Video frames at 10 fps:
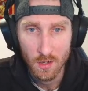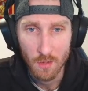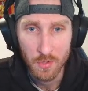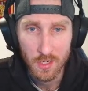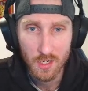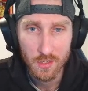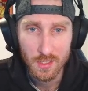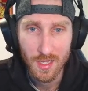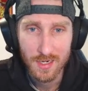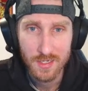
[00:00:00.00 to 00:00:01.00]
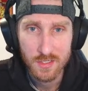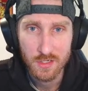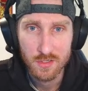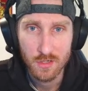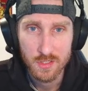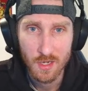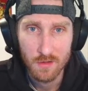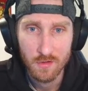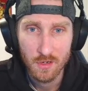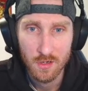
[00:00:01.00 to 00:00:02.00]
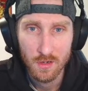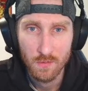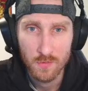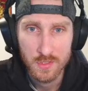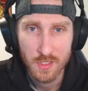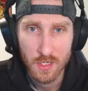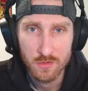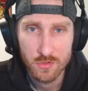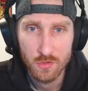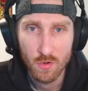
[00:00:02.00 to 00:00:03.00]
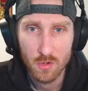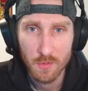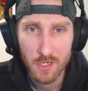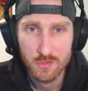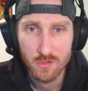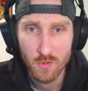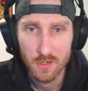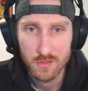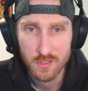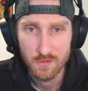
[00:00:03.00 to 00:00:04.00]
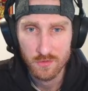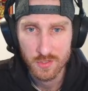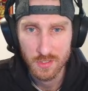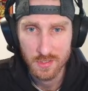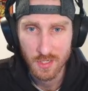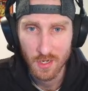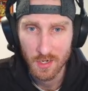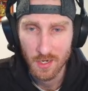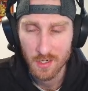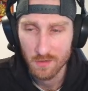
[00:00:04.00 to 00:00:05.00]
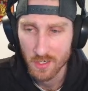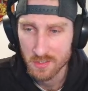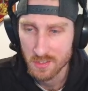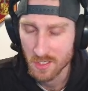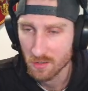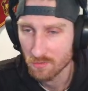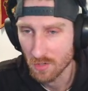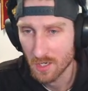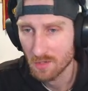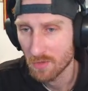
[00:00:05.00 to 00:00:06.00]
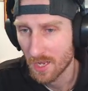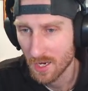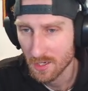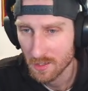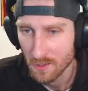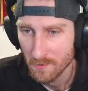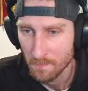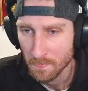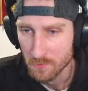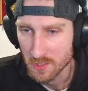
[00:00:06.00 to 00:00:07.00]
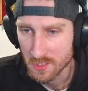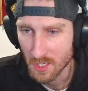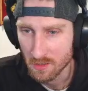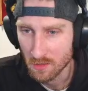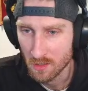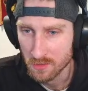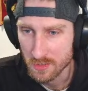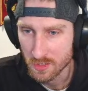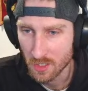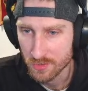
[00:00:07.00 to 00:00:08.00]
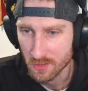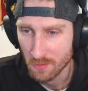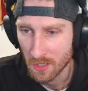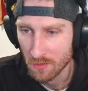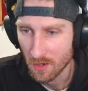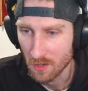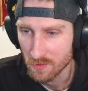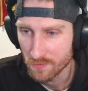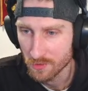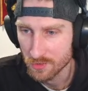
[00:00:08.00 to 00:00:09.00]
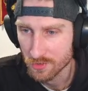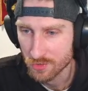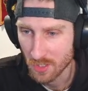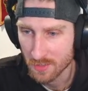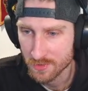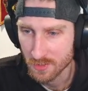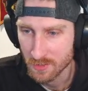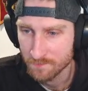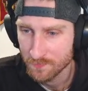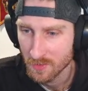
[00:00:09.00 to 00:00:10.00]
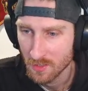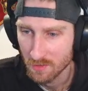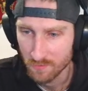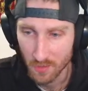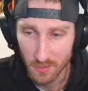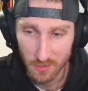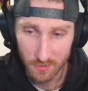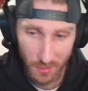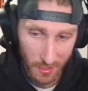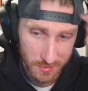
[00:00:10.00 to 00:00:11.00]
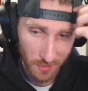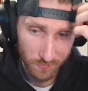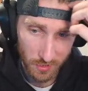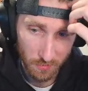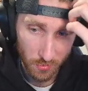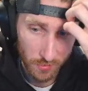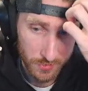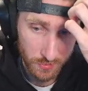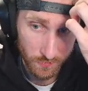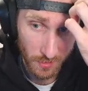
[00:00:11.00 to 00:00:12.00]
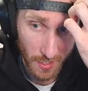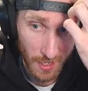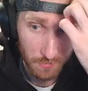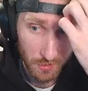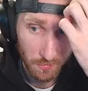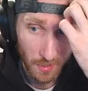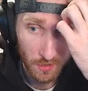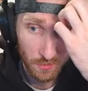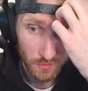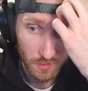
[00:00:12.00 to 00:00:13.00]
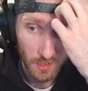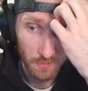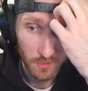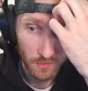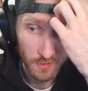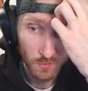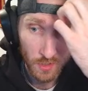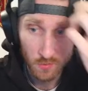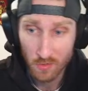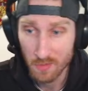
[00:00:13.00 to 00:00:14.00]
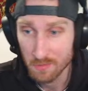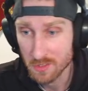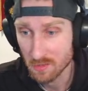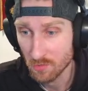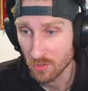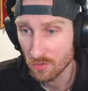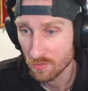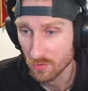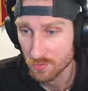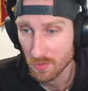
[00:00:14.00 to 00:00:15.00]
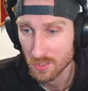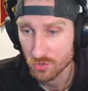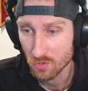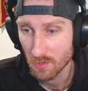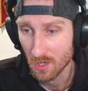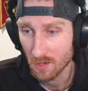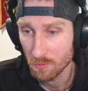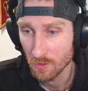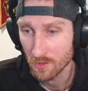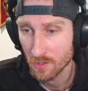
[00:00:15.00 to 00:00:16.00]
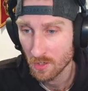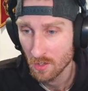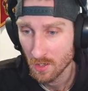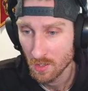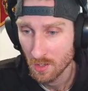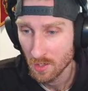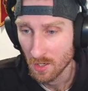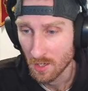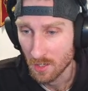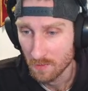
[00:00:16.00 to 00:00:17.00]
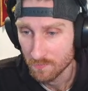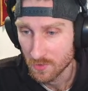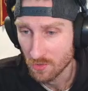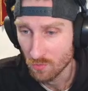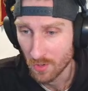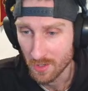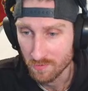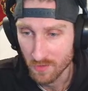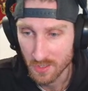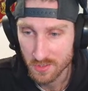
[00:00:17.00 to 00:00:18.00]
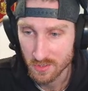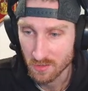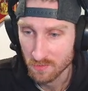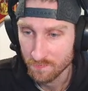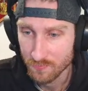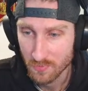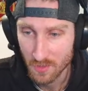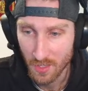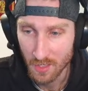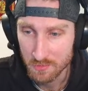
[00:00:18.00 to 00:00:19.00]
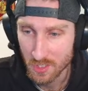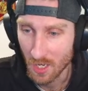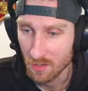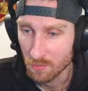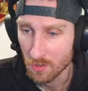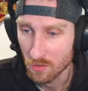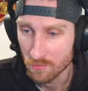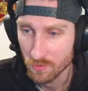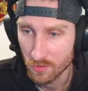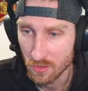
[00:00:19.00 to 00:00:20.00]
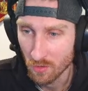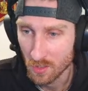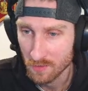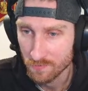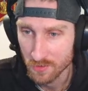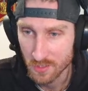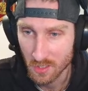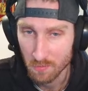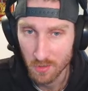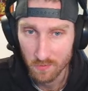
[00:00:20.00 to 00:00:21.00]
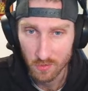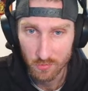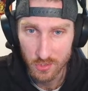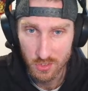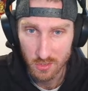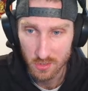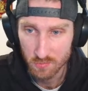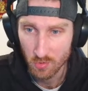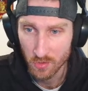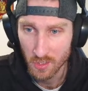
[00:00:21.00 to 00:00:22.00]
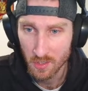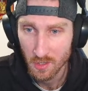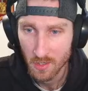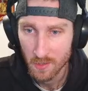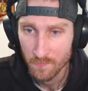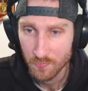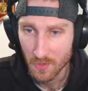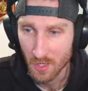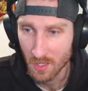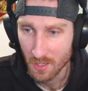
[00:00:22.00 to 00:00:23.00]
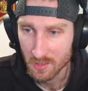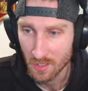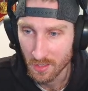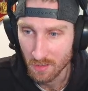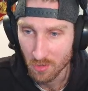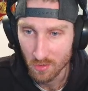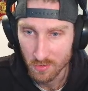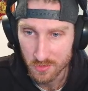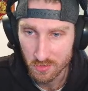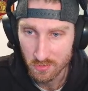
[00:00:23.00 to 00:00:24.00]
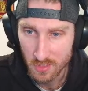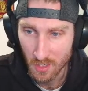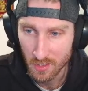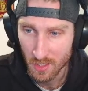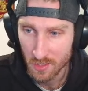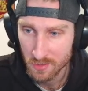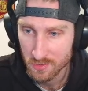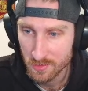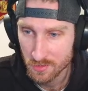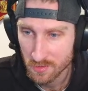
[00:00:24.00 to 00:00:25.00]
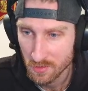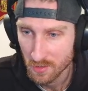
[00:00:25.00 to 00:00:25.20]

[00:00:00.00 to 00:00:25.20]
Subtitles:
being on the clock at 607, once again, 2 quarterbacks, 2 wide receivers, and a tight end. I've yet to take a running back. We just had the long discussion about Harvey versus Johnson. Very little guys left on the board that you feel happy about. The only one with maybe some youth would be Chuba Hubbard. Do you want to invest in Cam Scatterbo for New York? It feels like a bit of a reach at this point. Unlikely that I'm going 2 tight ends.